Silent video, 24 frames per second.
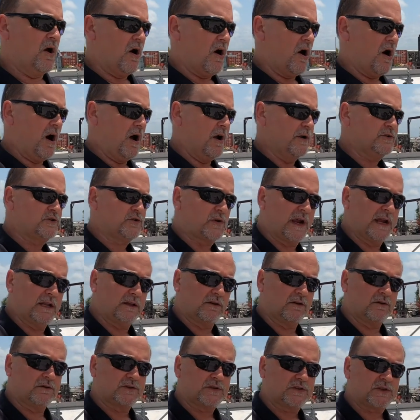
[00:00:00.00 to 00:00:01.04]
on
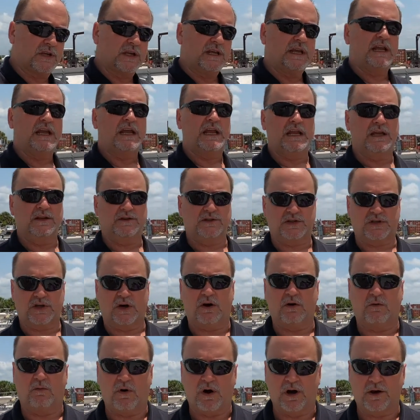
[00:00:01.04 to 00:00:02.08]
trailers in
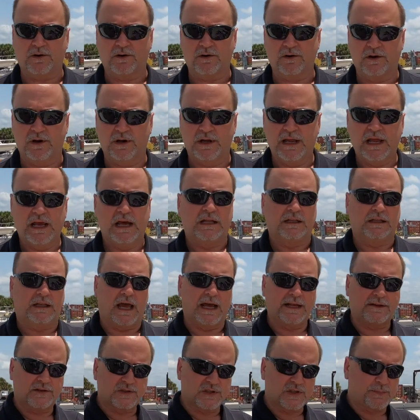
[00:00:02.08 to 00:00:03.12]
saltwater,
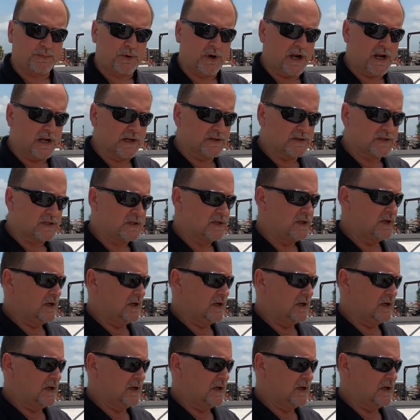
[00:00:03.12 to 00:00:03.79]
like the springs.